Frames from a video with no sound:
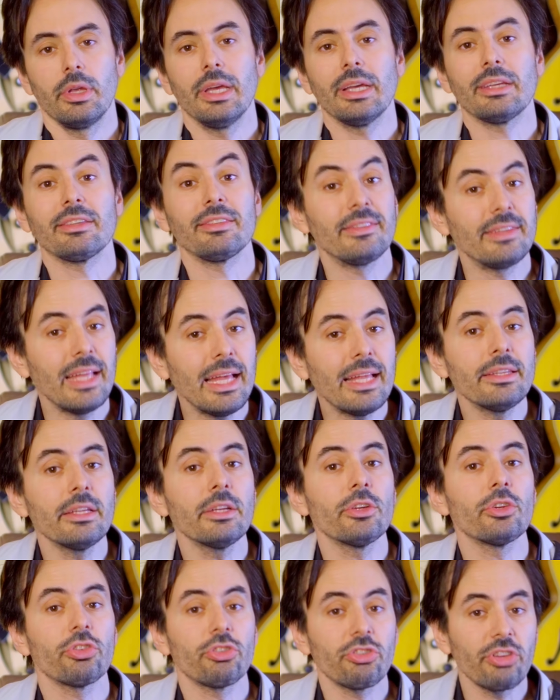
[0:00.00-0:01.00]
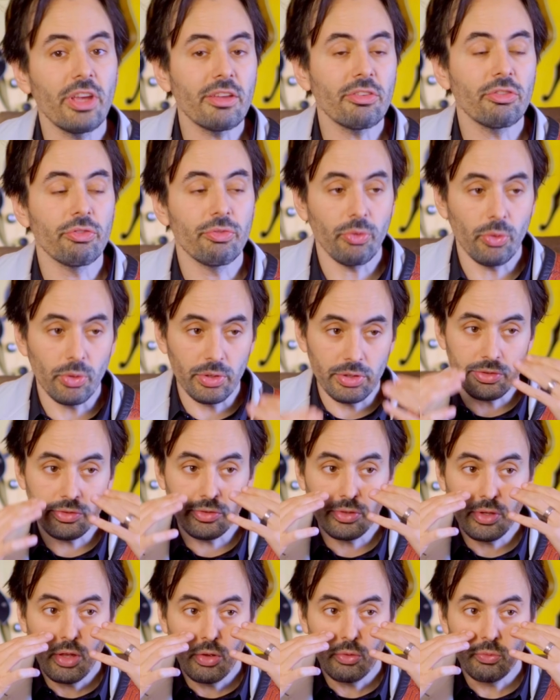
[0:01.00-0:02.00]
Extending your chest
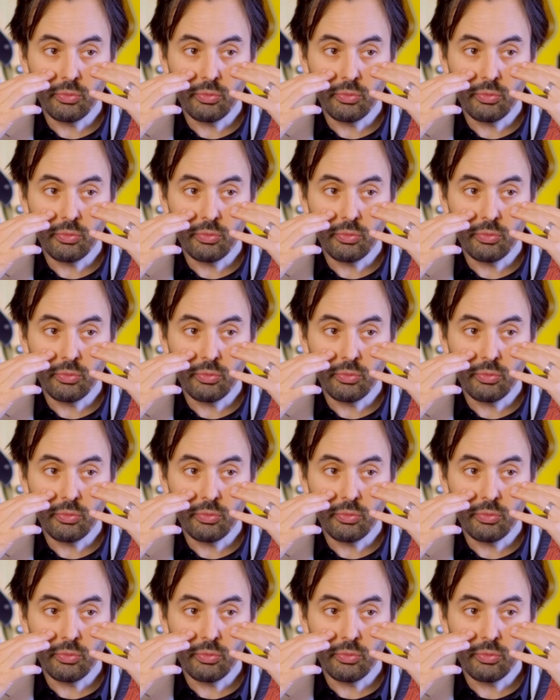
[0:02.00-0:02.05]
voice